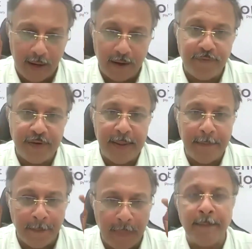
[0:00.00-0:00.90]
every
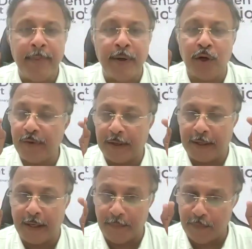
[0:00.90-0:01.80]
member of a
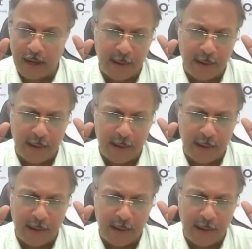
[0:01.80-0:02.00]
club,